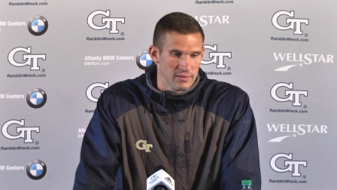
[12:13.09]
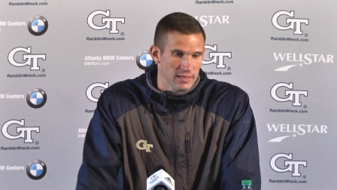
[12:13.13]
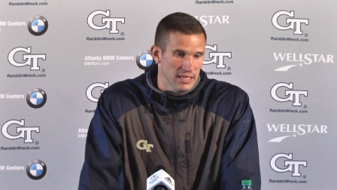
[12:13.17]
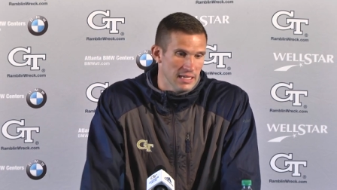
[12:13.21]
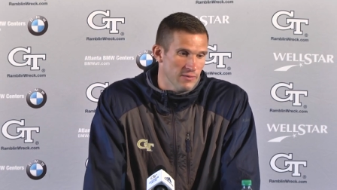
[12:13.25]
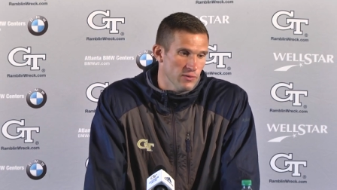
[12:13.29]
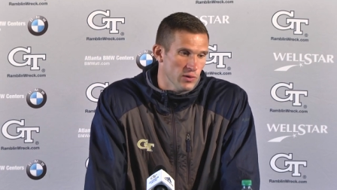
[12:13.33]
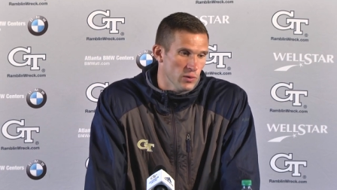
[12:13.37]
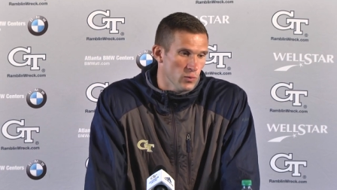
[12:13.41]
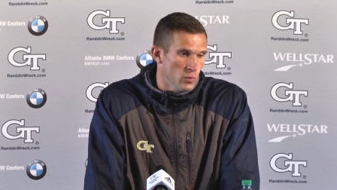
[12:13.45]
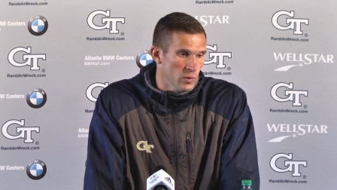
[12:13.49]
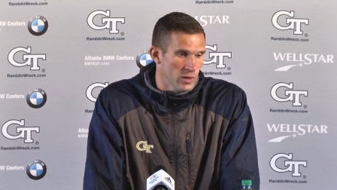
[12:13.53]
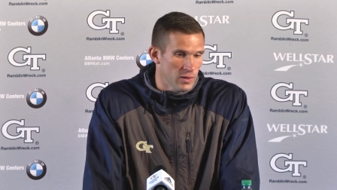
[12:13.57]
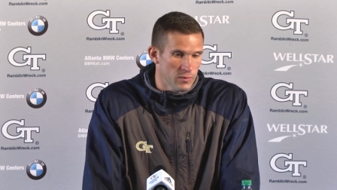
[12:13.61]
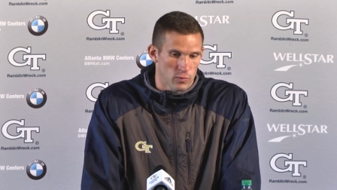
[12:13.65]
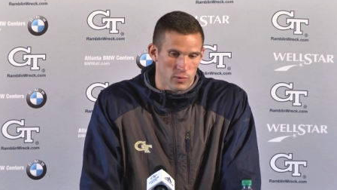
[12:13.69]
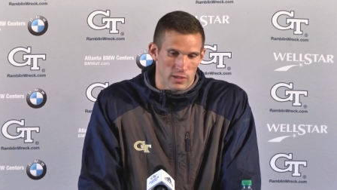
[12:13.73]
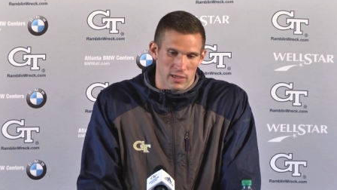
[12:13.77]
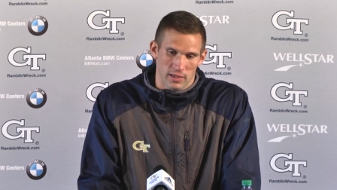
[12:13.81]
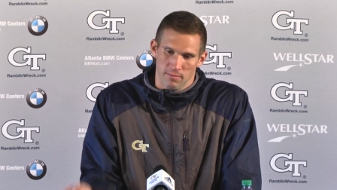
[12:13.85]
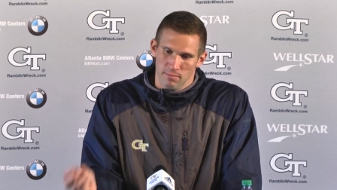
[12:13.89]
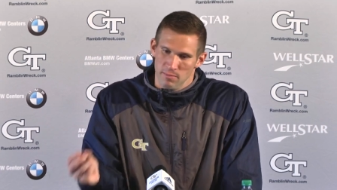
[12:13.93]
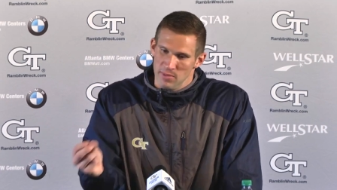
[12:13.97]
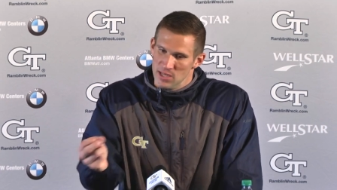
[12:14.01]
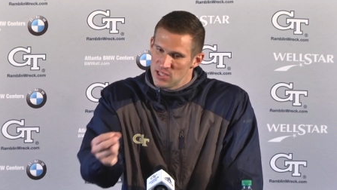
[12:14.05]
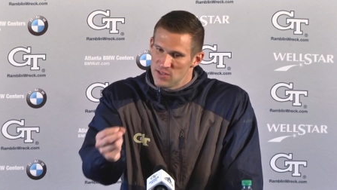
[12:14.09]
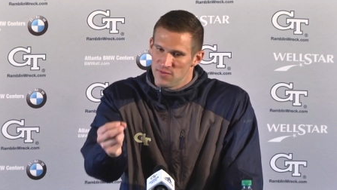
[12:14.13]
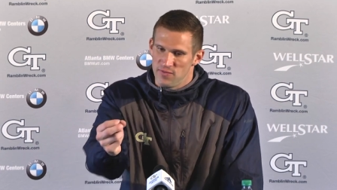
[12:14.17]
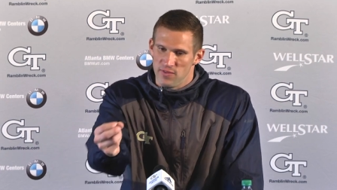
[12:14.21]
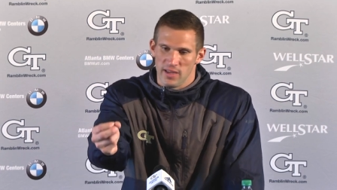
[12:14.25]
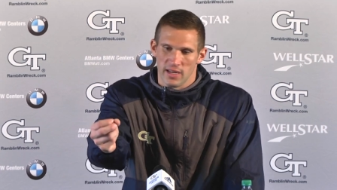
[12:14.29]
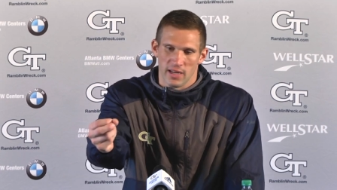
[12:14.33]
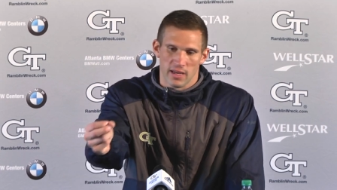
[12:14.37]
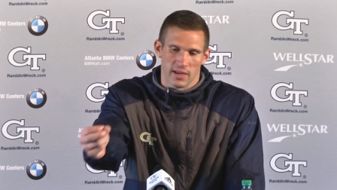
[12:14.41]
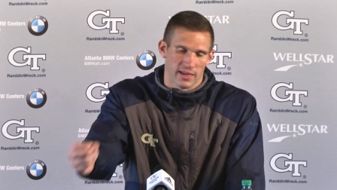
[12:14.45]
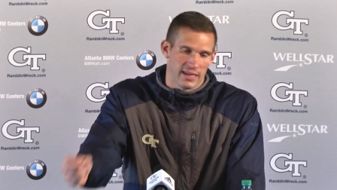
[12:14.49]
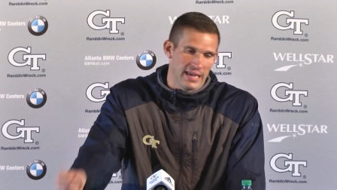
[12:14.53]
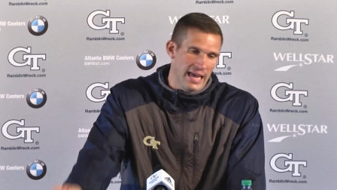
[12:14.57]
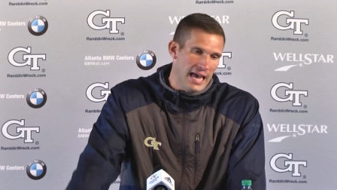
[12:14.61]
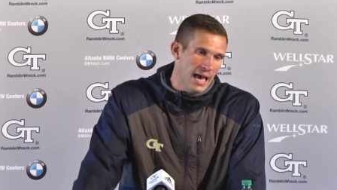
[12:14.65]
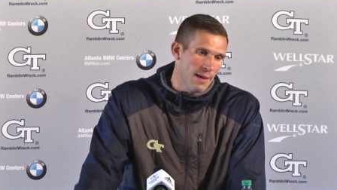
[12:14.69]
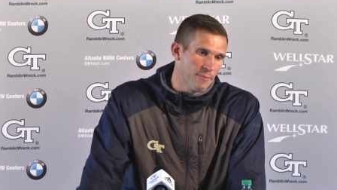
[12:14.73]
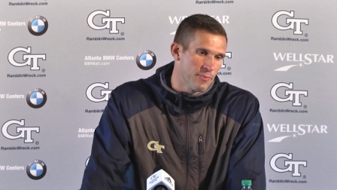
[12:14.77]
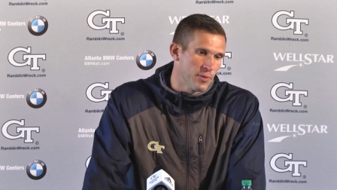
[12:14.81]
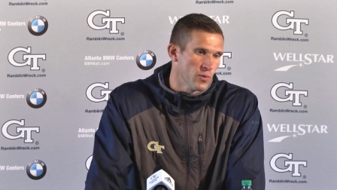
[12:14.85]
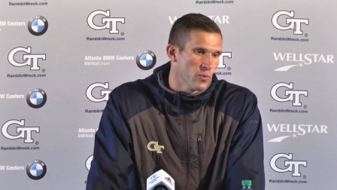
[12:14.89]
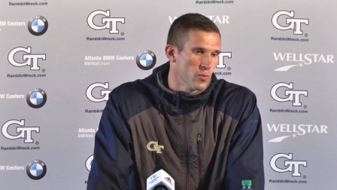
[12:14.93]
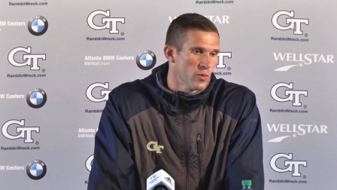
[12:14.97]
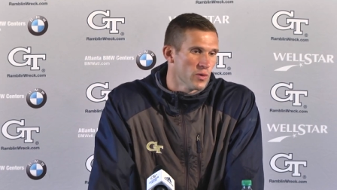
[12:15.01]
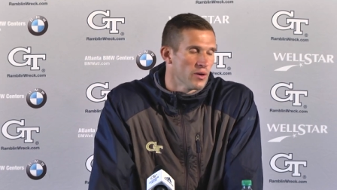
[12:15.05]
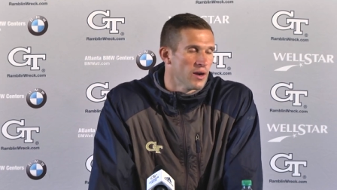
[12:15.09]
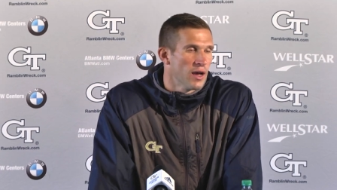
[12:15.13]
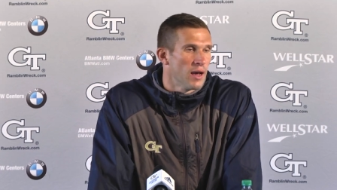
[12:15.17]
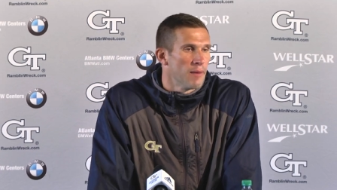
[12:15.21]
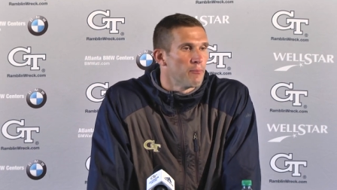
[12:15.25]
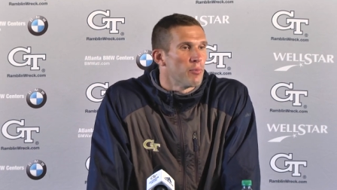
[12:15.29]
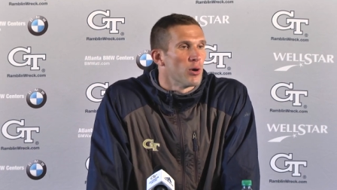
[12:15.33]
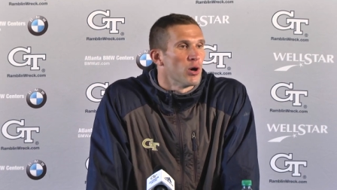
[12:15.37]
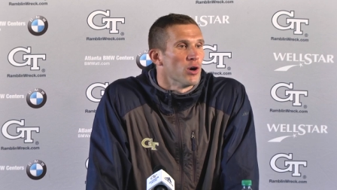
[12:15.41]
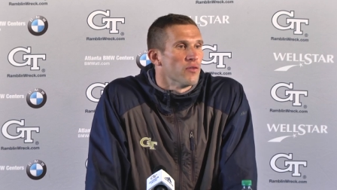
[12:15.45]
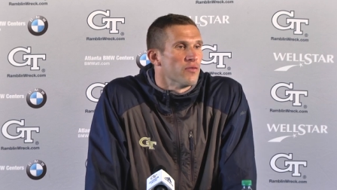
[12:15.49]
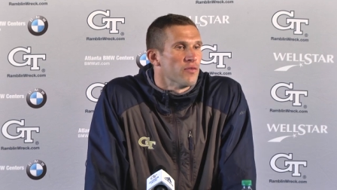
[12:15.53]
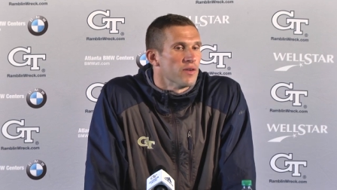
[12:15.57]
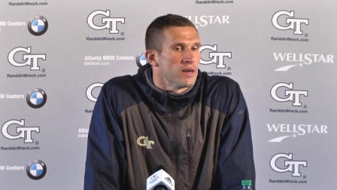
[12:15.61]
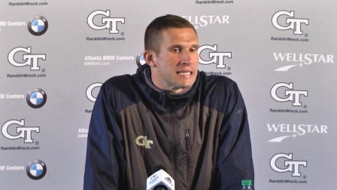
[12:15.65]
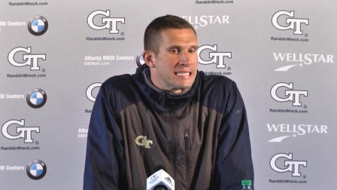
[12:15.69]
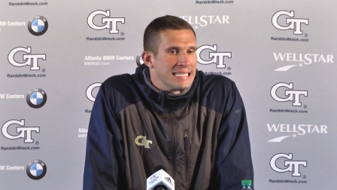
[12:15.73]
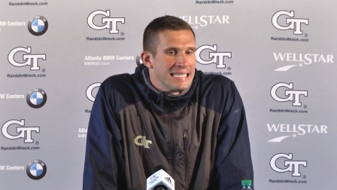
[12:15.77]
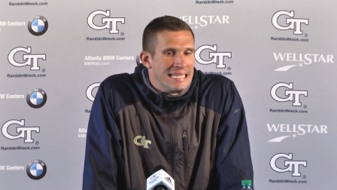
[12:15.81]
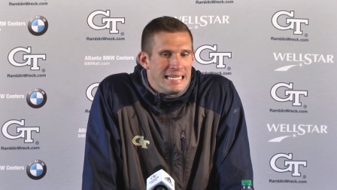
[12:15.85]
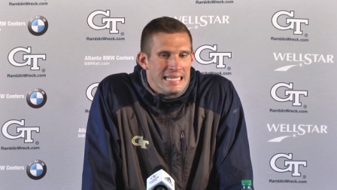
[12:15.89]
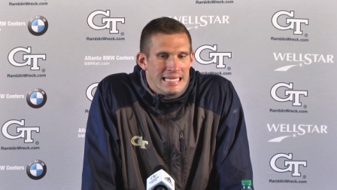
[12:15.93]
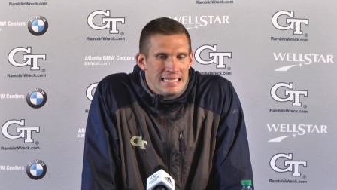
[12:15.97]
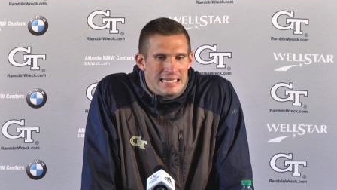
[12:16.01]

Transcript: Even when we misfit a gap and we're not perfect,